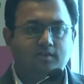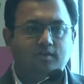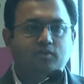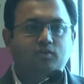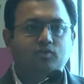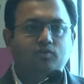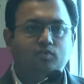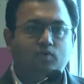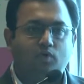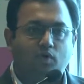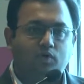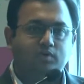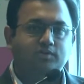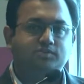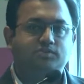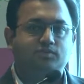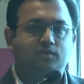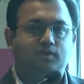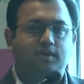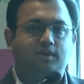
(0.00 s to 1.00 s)
You
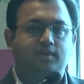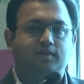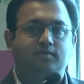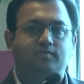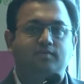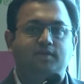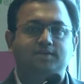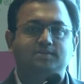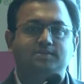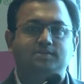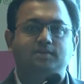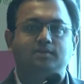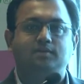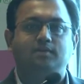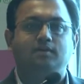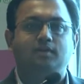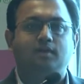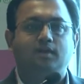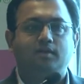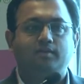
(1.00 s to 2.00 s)
also can invest
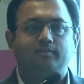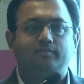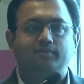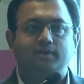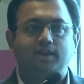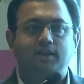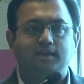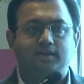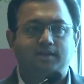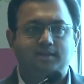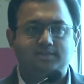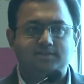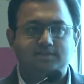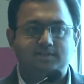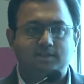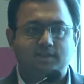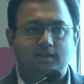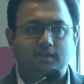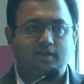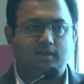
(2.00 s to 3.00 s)
in field
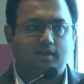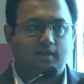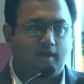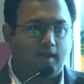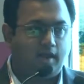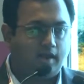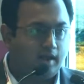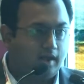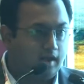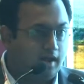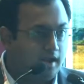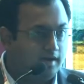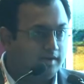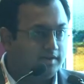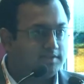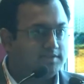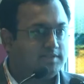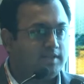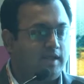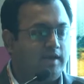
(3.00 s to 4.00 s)
testing,
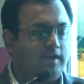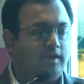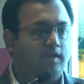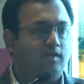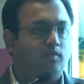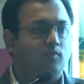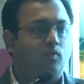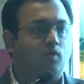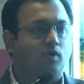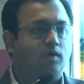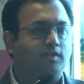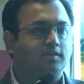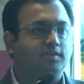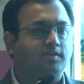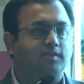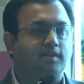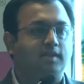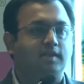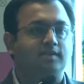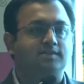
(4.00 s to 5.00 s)
understanding what are the
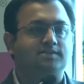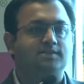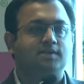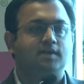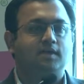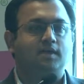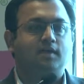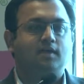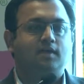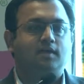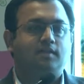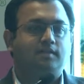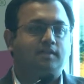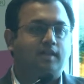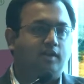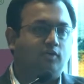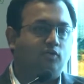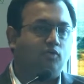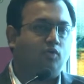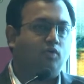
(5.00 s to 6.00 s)
things
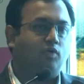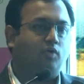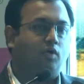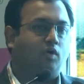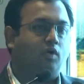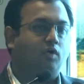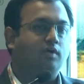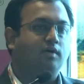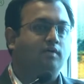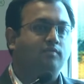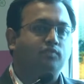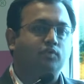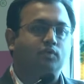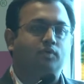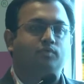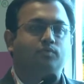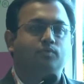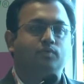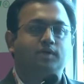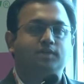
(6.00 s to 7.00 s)
that go wrong, a few
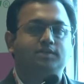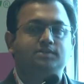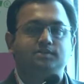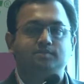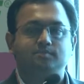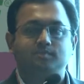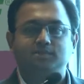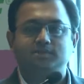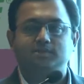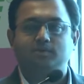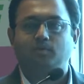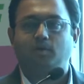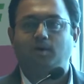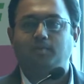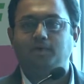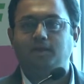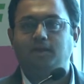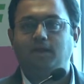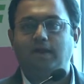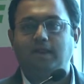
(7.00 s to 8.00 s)
of which Mr.
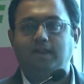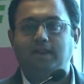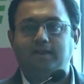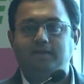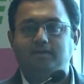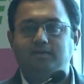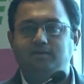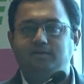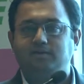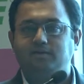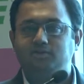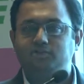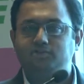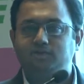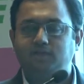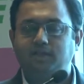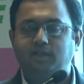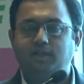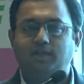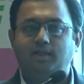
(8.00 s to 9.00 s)
Waman highlighted
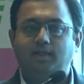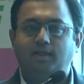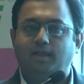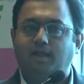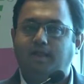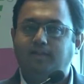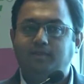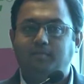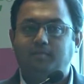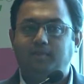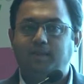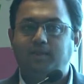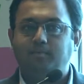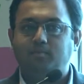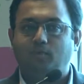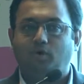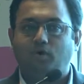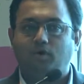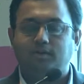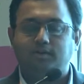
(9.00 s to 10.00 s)
initially, and there are many
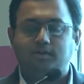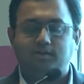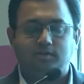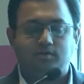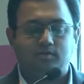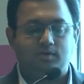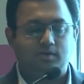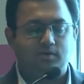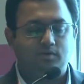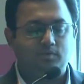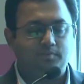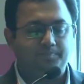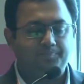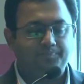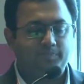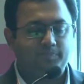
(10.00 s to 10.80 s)
more that you can do.